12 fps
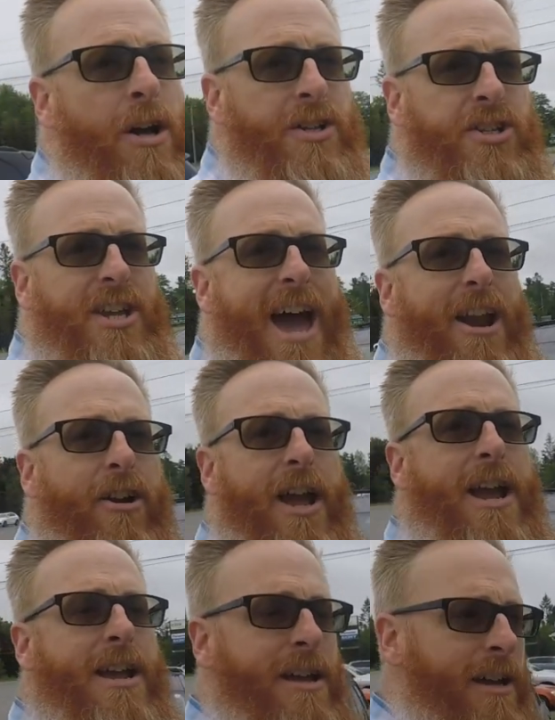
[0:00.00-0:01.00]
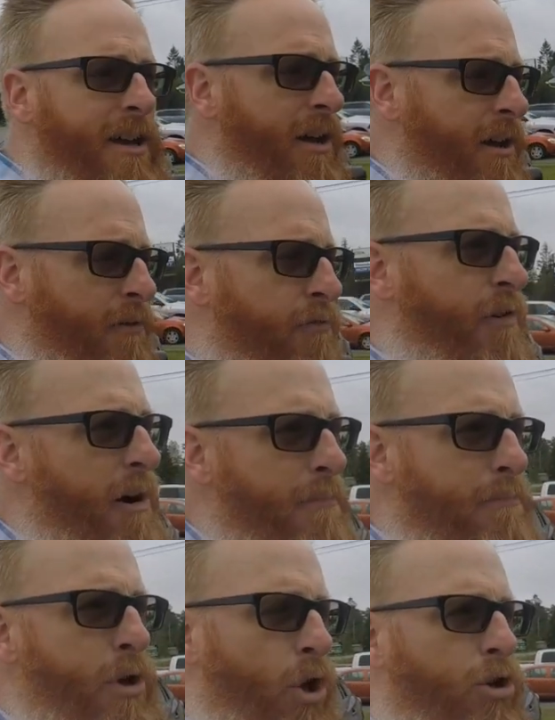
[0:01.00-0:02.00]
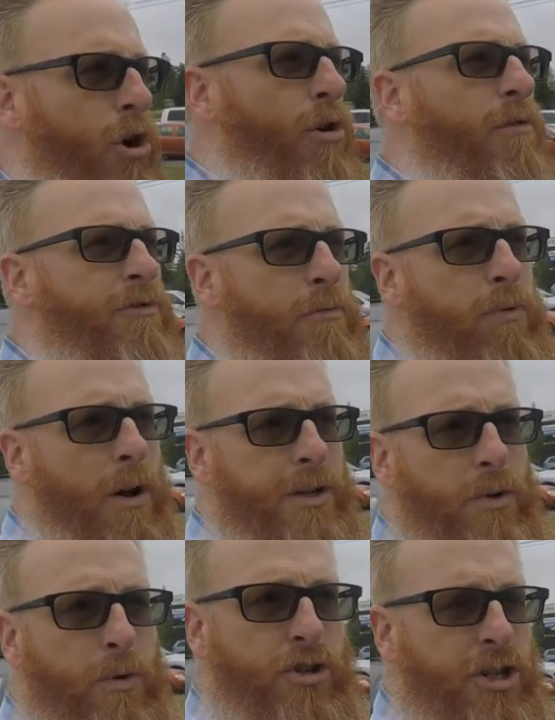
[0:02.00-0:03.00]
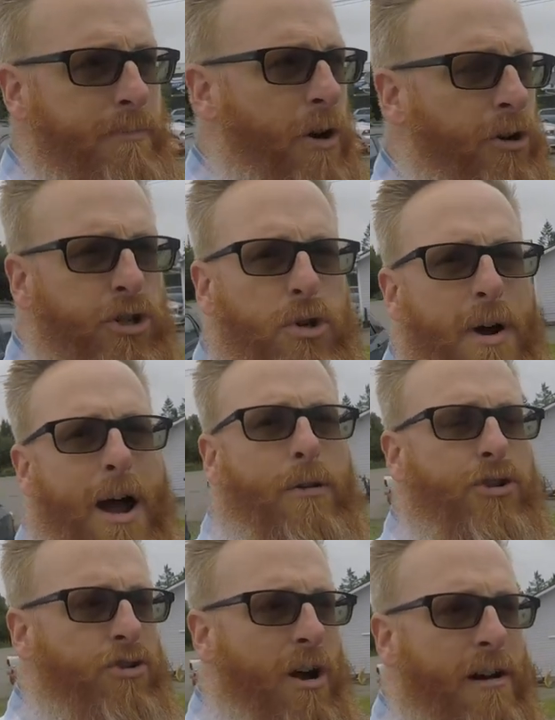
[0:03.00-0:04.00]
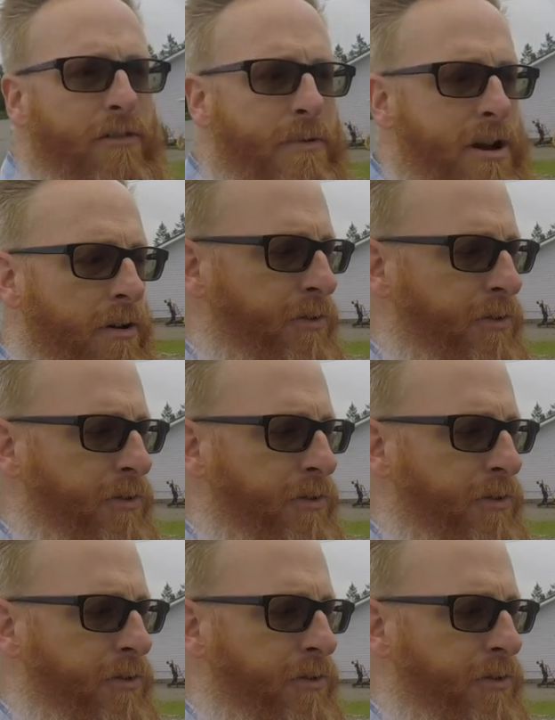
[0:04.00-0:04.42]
Saturday from Mill Cove, New Brunswick, which is about a 2 hour drive from here.